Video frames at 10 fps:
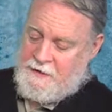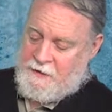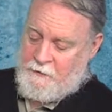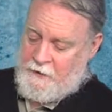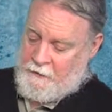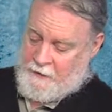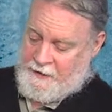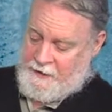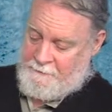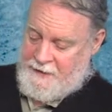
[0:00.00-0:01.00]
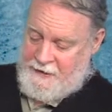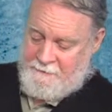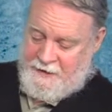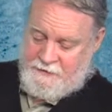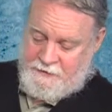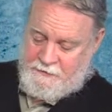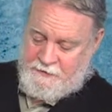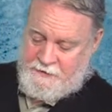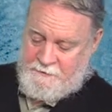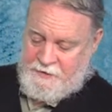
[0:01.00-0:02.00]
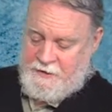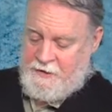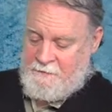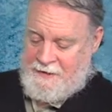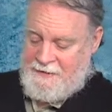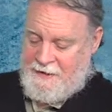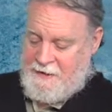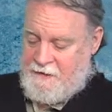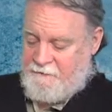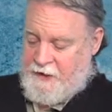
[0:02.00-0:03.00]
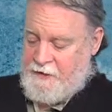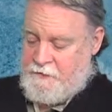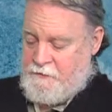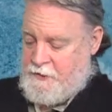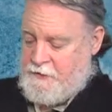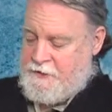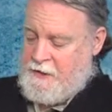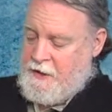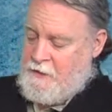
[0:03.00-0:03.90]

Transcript: Delaware, Hawaii, Maine, Massachusetts, Michigan, Montana, Nevada, New Jersey,